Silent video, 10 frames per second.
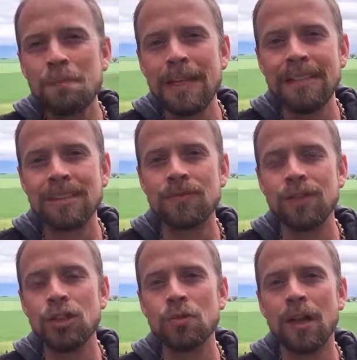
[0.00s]
pieces
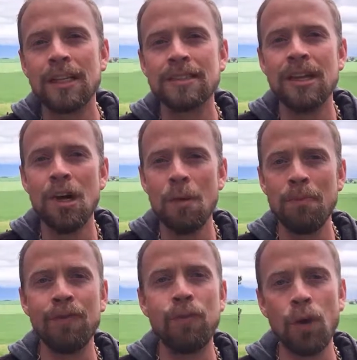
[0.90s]
visualized
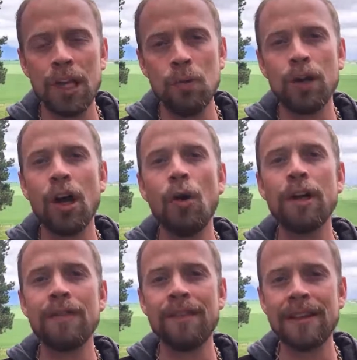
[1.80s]
before he would go and
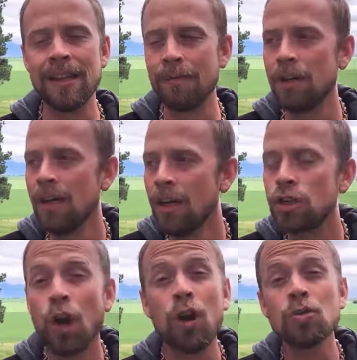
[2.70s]
invent them.
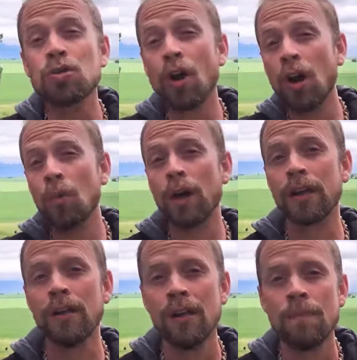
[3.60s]
Charles Darwin,
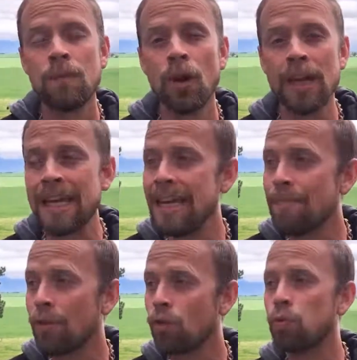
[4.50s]
he
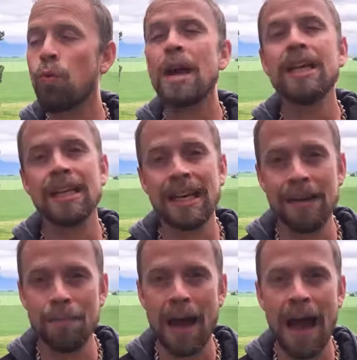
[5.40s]
greatly
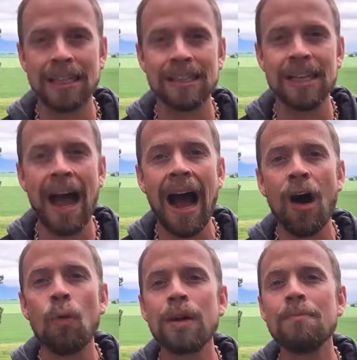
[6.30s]
impacted
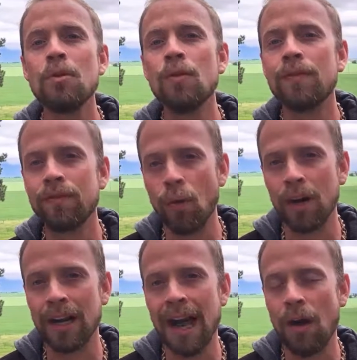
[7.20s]
how we moved
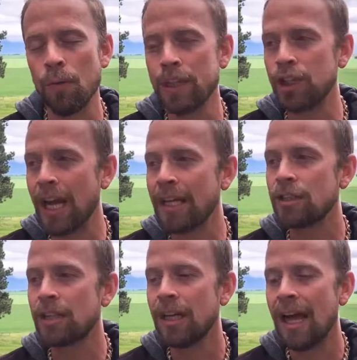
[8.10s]
forward and how we
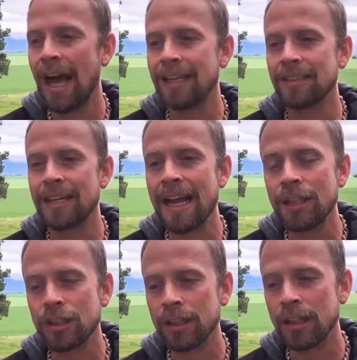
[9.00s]
changed as a
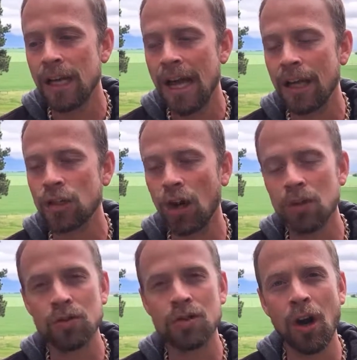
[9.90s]
nation. And
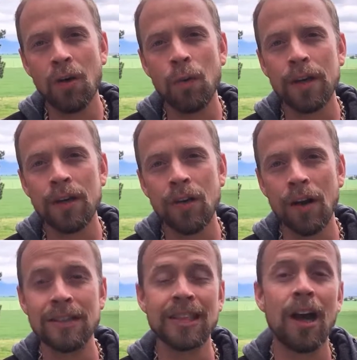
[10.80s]
Charles Darwin,
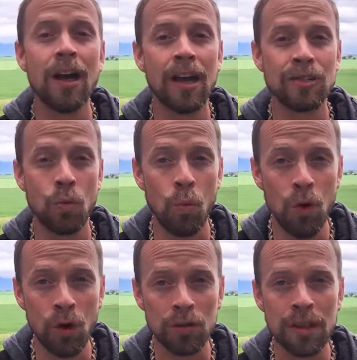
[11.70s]
or as a
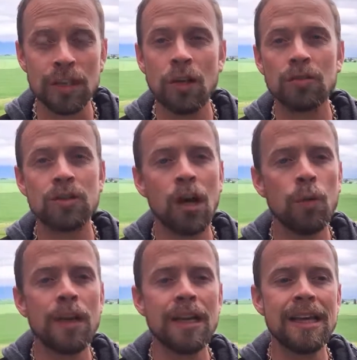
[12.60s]
world, and Charles
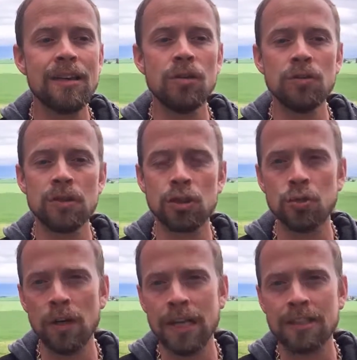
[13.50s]
Darwin, he used a
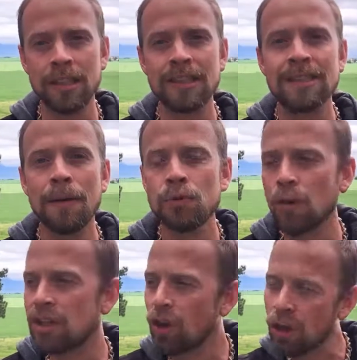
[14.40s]
tree to
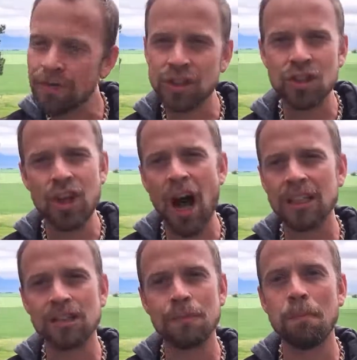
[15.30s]
conceptualize all of his
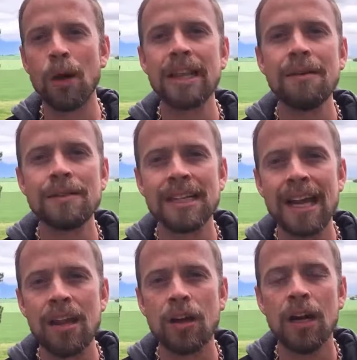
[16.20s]
thoughts, to bring them
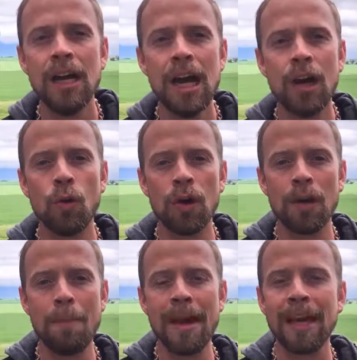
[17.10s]
together in order
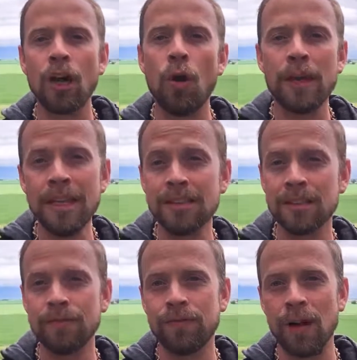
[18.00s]
to make it
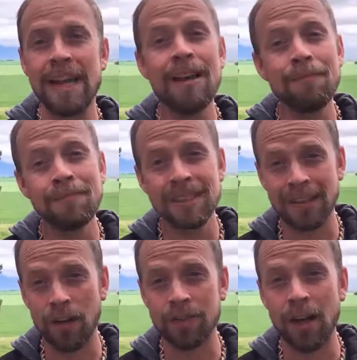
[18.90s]
cohesive for
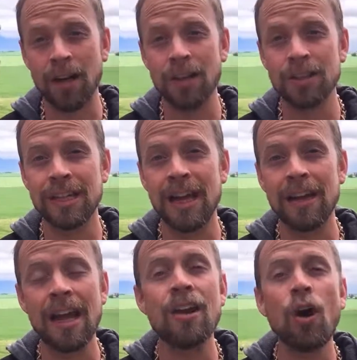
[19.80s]
himself to
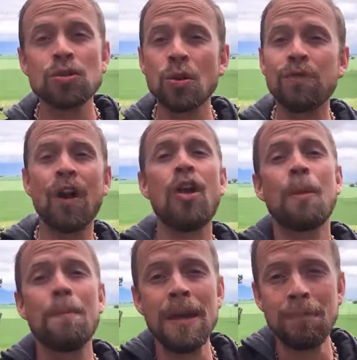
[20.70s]
understand and also for
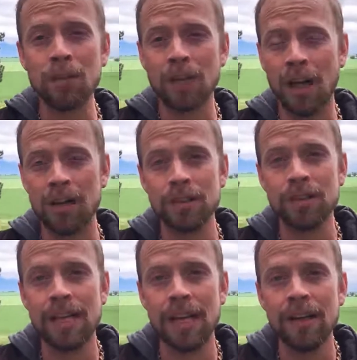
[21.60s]
other people to
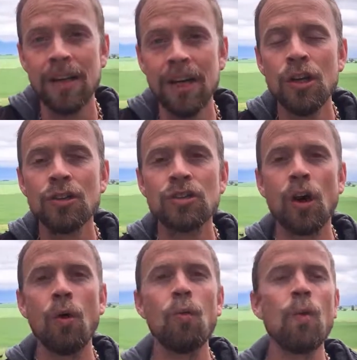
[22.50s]
understand.
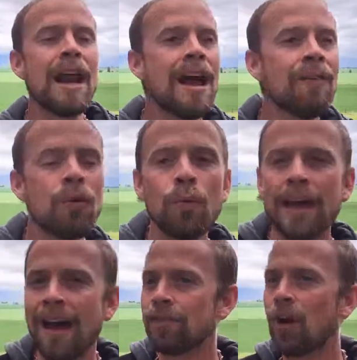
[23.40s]
So whenever we
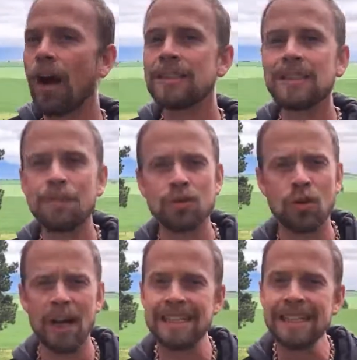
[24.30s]
have concepts
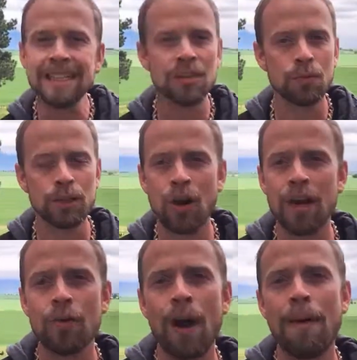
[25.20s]
or ideas that we're trying
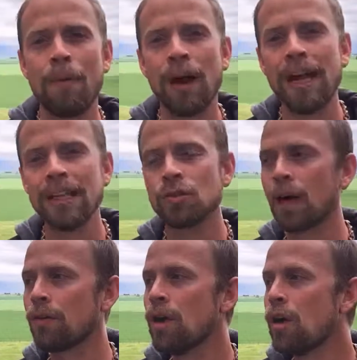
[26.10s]
to wrap our heads
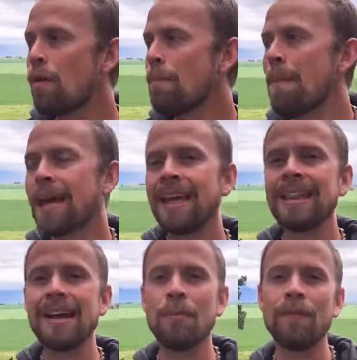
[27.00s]
around,
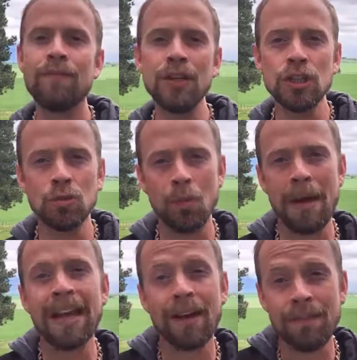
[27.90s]
making a
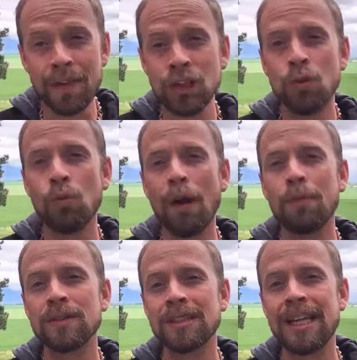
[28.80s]
visual
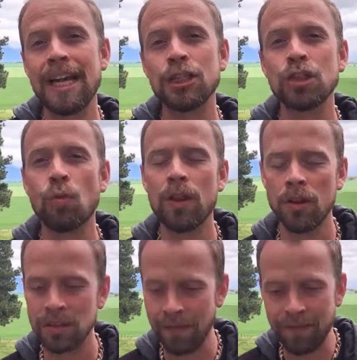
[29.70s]
representation, whether
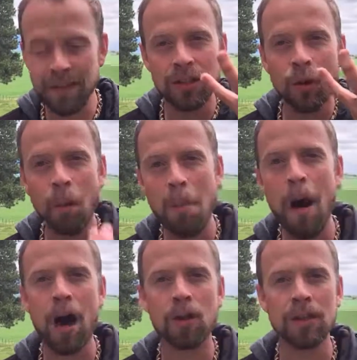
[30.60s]
it's a physical
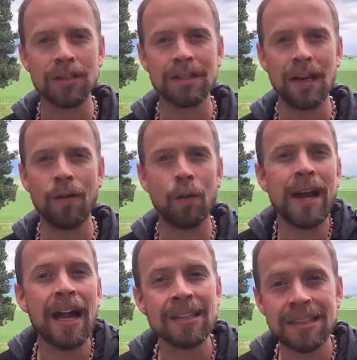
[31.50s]
model inside of
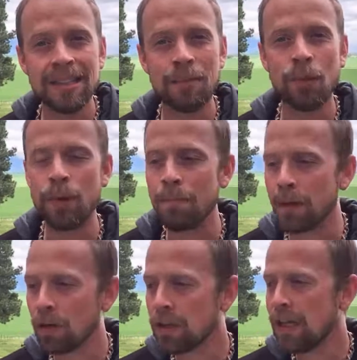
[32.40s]
our reality, something we
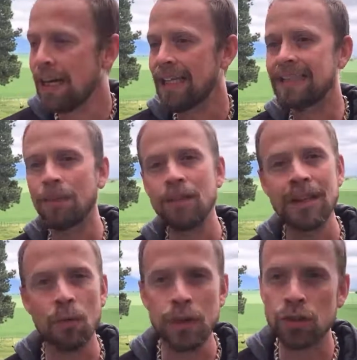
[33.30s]
build, it's
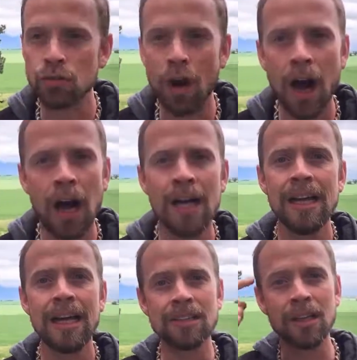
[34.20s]
something that we draw,
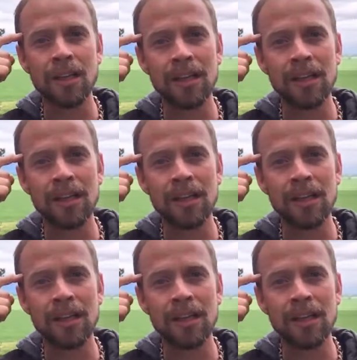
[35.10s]
it's